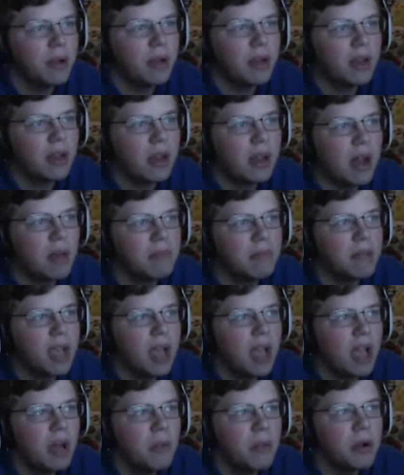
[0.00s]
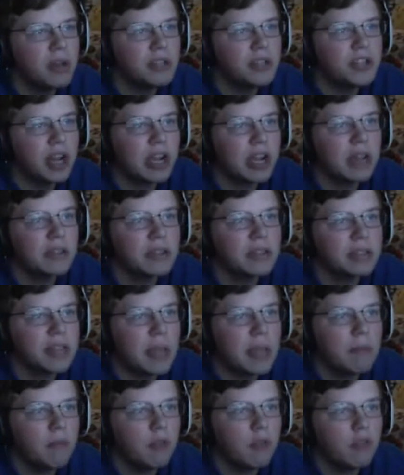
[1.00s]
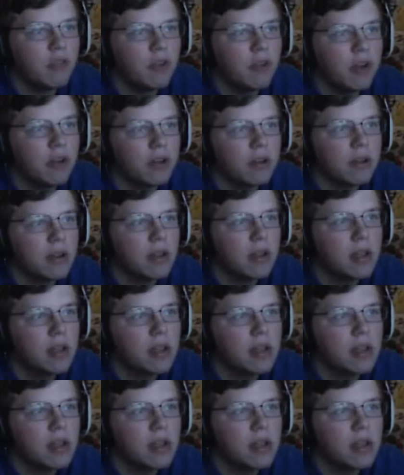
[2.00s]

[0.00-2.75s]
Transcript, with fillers: But I'm, I want to drag out this game for fun.